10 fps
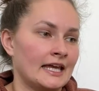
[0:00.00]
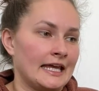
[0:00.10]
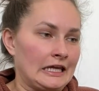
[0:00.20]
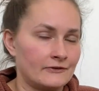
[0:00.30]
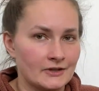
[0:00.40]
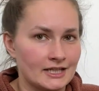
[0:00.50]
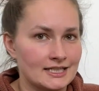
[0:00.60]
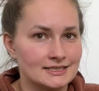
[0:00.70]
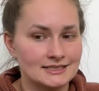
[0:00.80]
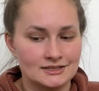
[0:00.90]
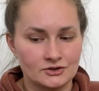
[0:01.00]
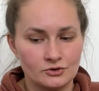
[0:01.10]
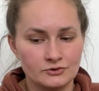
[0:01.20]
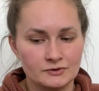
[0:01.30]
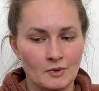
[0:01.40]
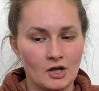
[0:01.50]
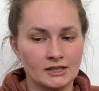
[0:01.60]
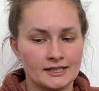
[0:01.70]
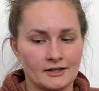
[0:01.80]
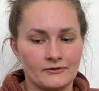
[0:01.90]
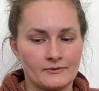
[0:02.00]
if it is too small, like if